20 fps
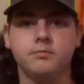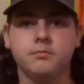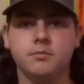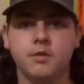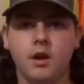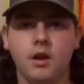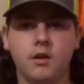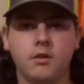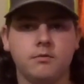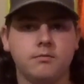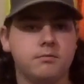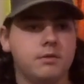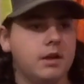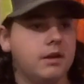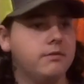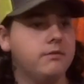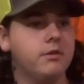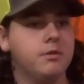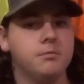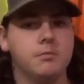there
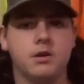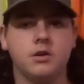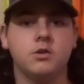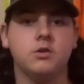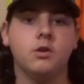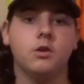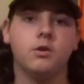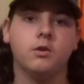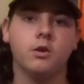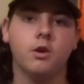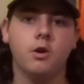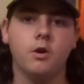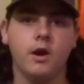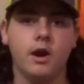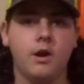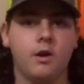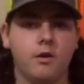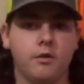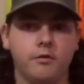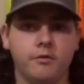that I filmed not too long ago,
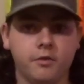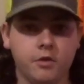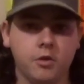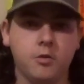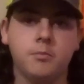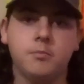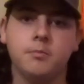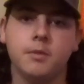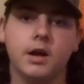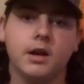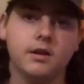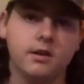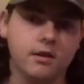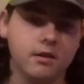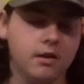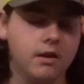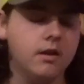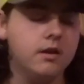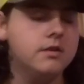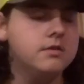how I film my
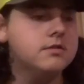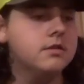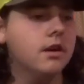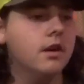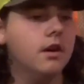deer hunts.